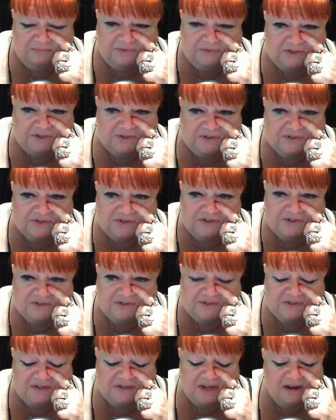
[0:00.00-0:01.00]

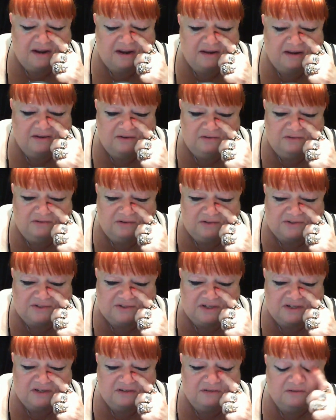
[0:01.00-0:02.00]
Just
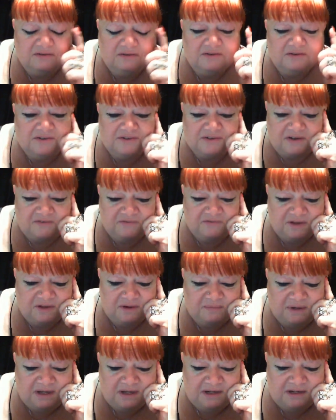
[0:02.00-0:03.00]
oodles and oodles of
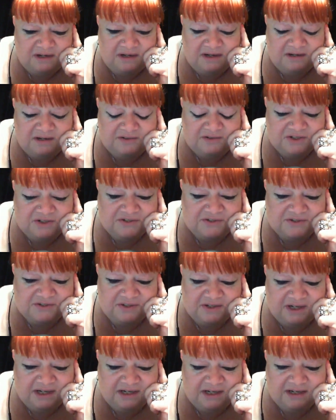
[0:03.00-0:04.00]
them, and it
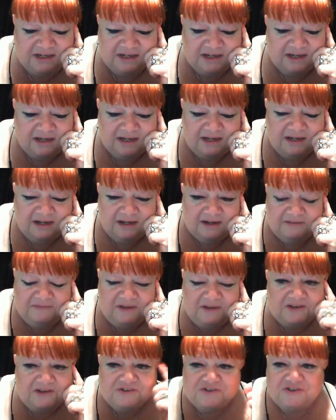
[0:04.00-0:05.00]
just like
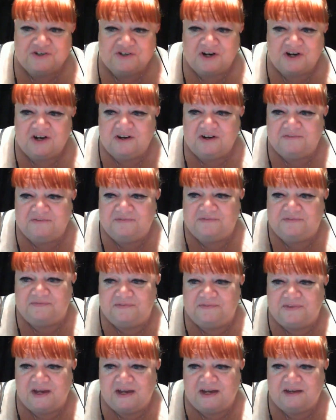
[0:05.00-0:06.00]
they start
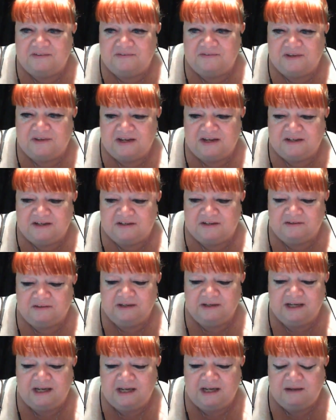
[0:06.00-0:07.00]
they
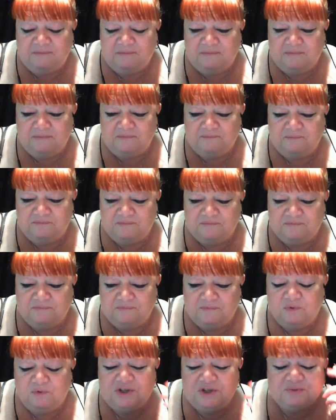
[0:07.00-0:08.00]
claim,
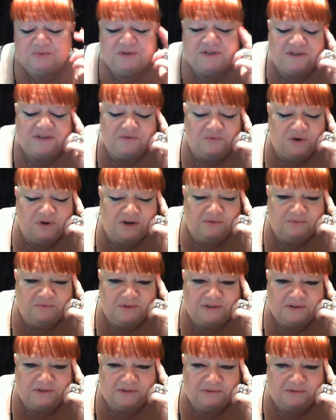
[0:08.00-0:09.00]
which was the
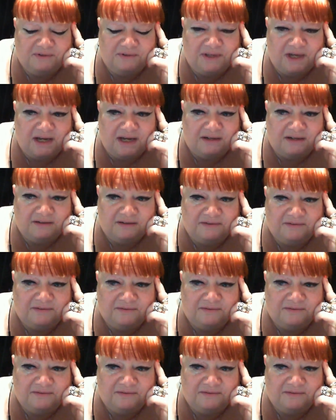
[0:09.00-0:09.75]
one with that